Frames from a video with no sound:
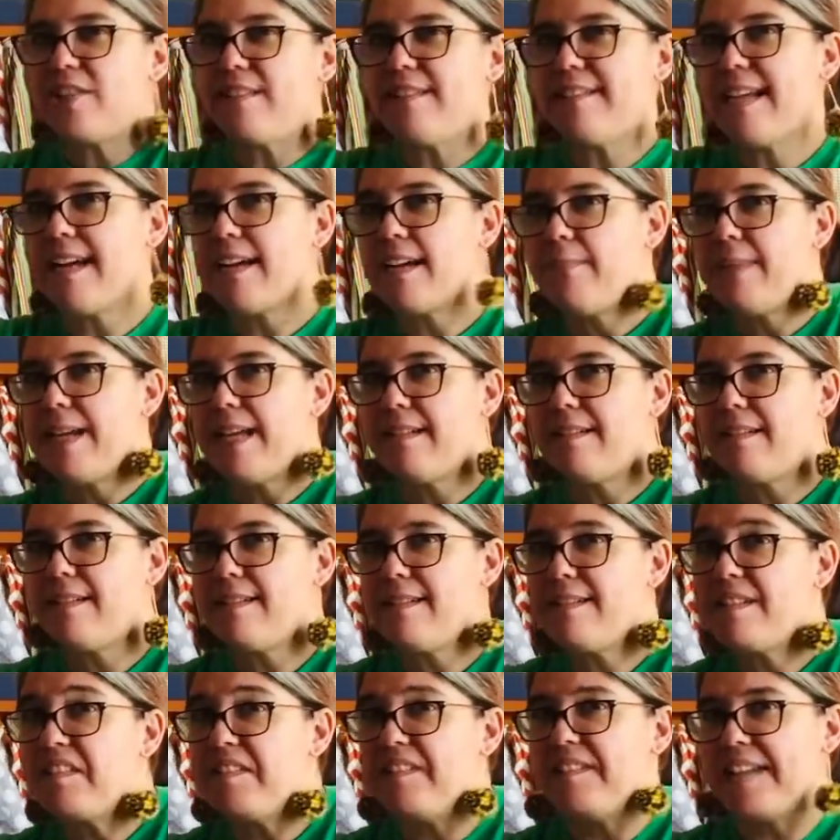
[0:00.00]
how to make this
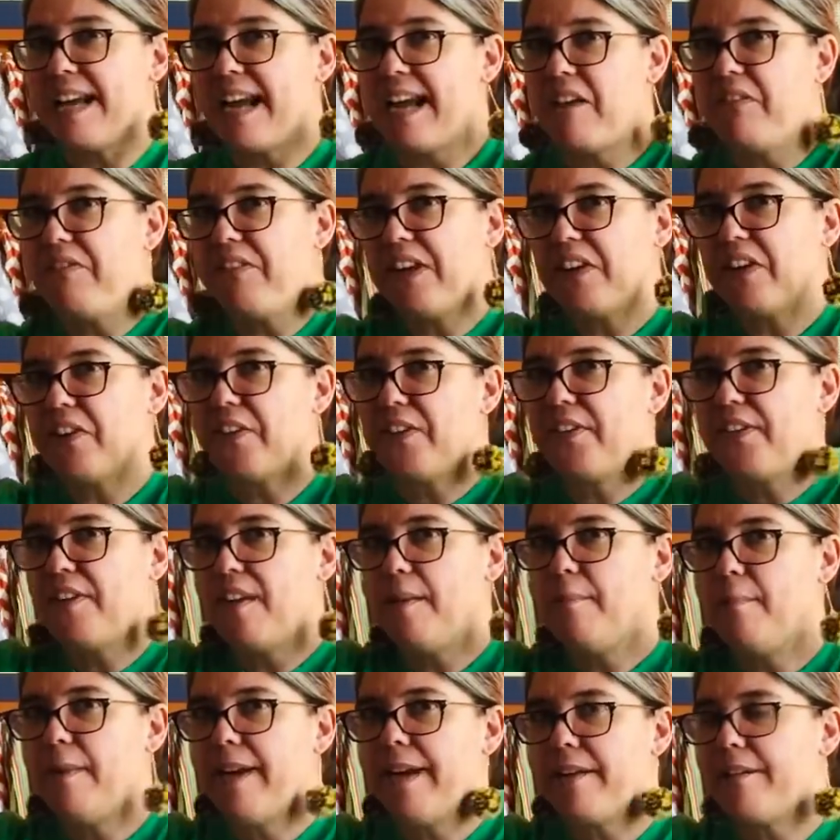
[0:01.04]
down there or
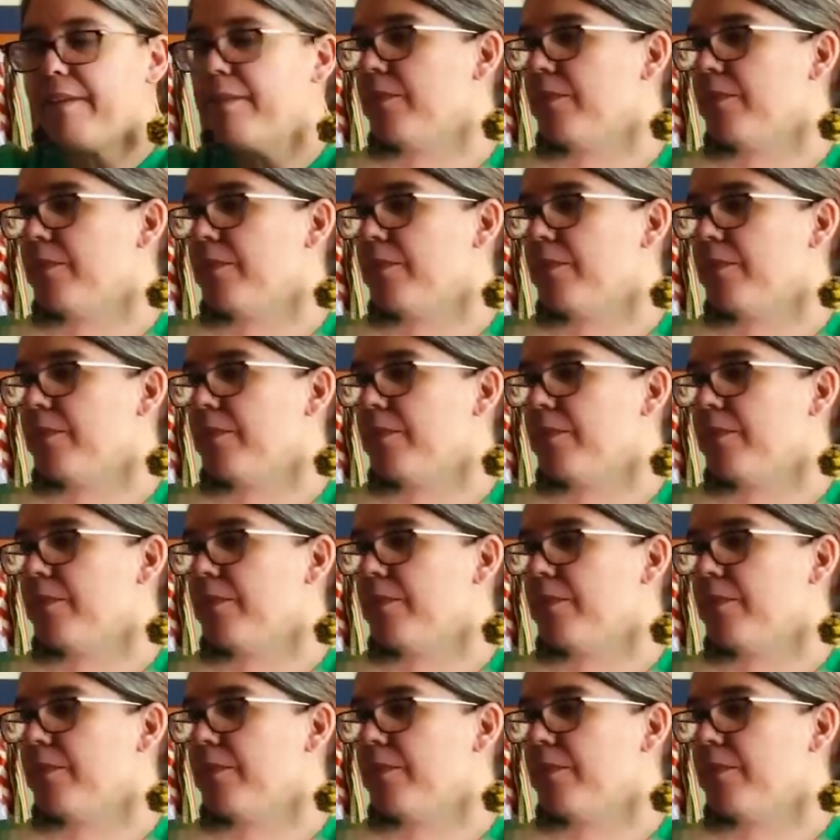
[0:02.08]
somewhere,